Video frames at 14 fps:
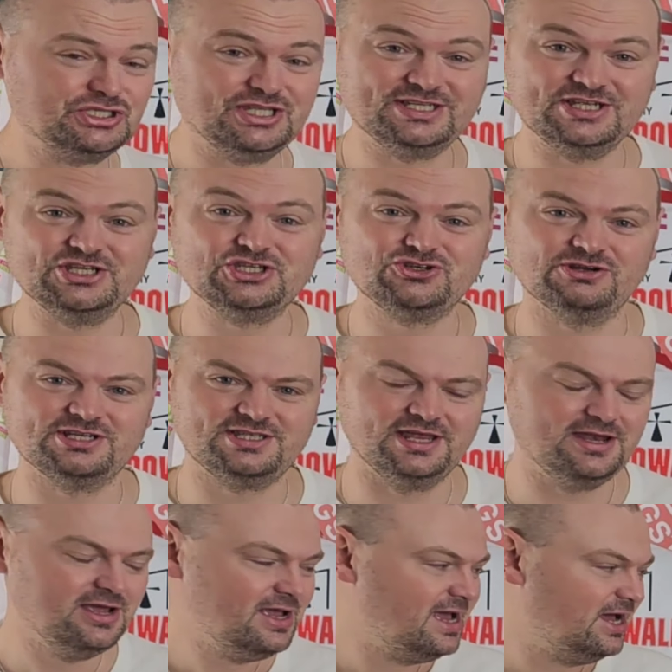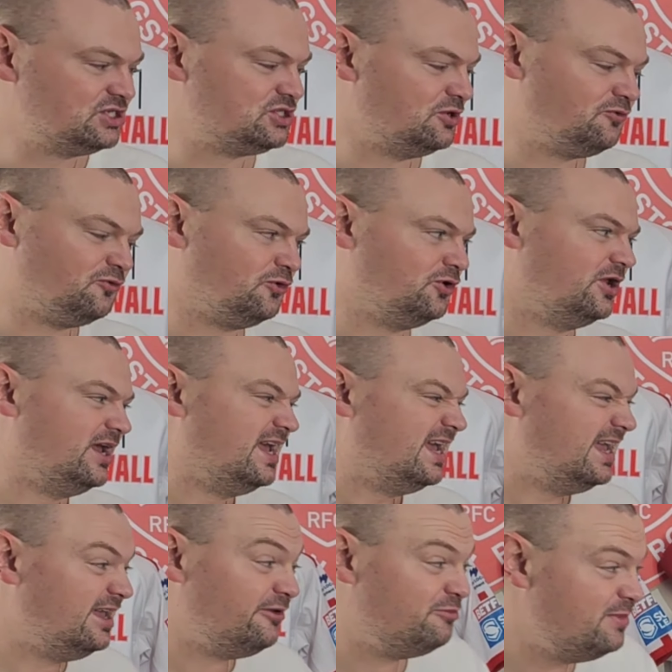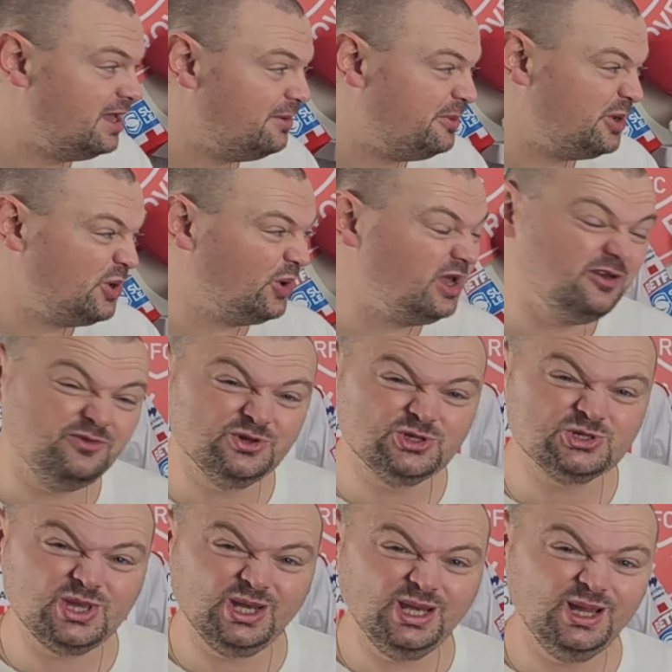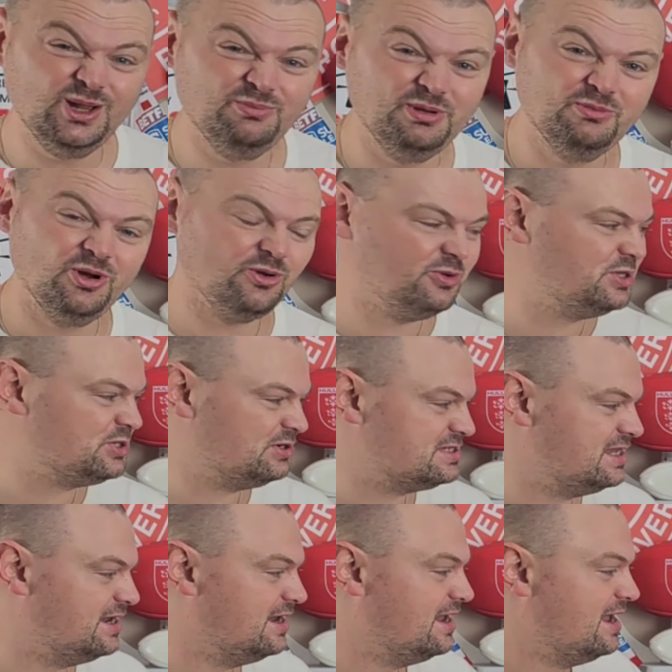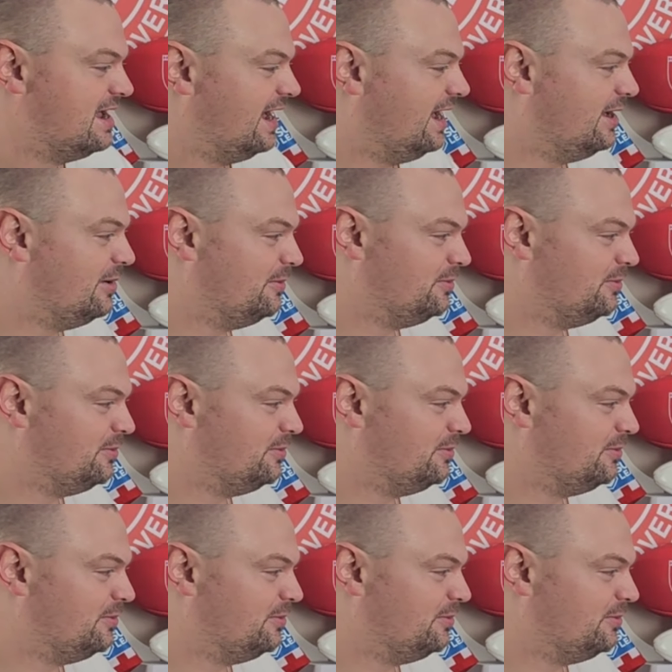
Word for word: as interesting as the front, if maybe not even just a little bit more interesting, um,